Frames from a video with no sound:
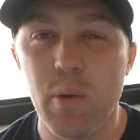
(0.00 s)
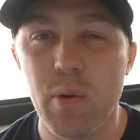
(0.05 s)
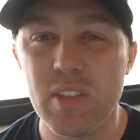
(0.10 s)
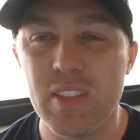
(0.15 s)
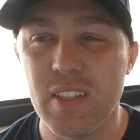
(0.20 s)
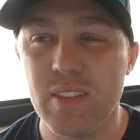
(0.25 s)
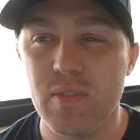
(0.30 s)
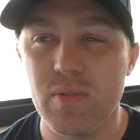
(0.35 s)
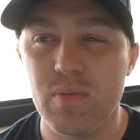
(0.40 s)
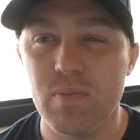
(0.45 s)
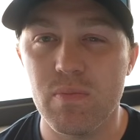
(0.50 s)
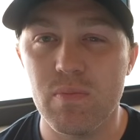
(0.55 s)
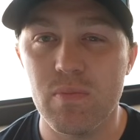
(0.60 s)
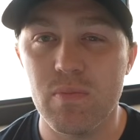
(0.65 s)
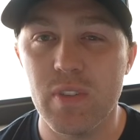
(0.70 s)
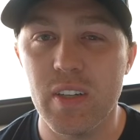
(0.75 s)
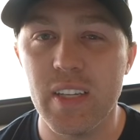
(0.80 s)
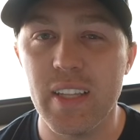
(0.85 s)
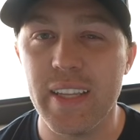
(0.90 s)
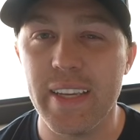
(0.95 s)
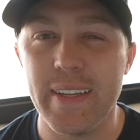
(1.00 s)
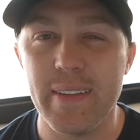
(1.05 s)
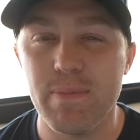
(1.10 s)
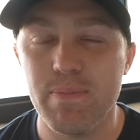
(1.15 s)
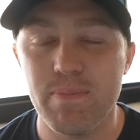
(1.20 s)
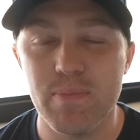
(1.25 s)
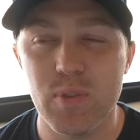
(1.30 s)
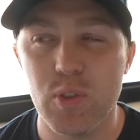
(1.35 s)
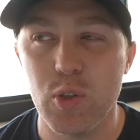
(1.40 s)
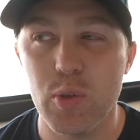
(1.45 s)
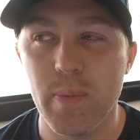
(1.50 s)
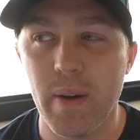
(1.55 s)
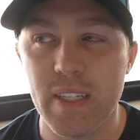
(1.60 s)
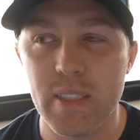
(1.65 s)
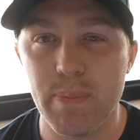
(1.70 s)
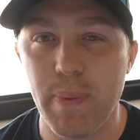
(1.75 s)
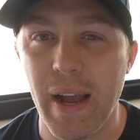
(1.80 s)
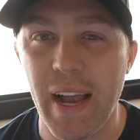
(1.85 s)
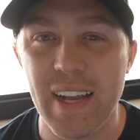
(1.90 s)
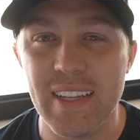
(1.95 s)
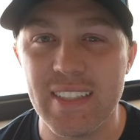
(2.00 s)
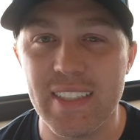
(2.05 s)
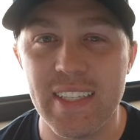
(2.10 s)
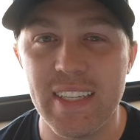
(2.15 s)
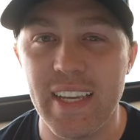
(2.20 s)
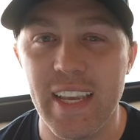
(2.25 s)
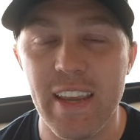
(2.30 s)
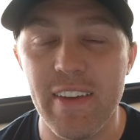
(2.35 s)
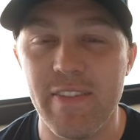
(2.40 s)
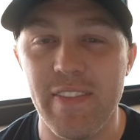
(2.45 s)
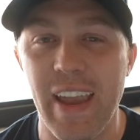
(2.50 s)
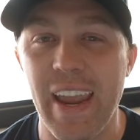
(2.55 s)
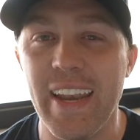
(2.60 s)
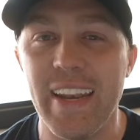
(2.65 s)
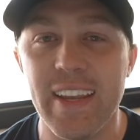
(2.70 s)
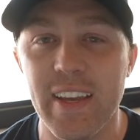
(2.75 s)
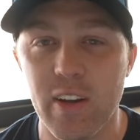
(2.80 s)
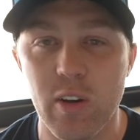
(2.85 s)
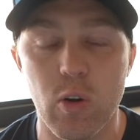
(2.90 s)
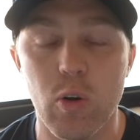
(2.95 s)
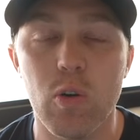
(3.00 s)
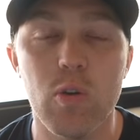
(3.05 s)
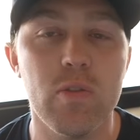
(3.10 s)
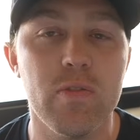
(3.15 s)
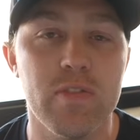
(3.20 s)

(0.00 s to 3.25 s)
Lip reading: wasn't really too much passing, if any at all,